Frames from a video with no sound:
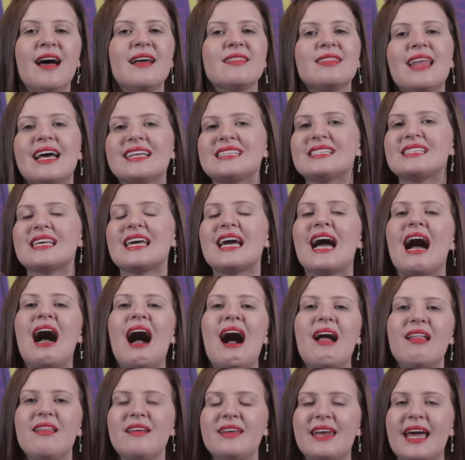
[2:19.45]
Let's say a
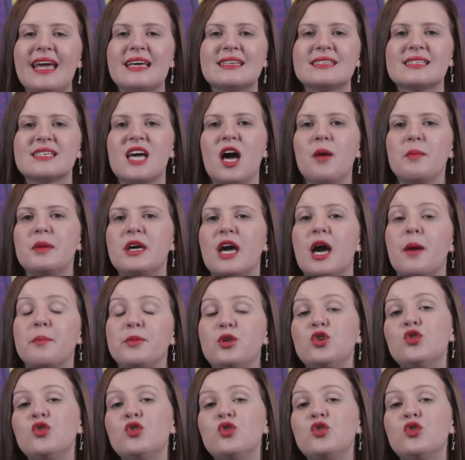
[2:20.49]
holiday is coming up.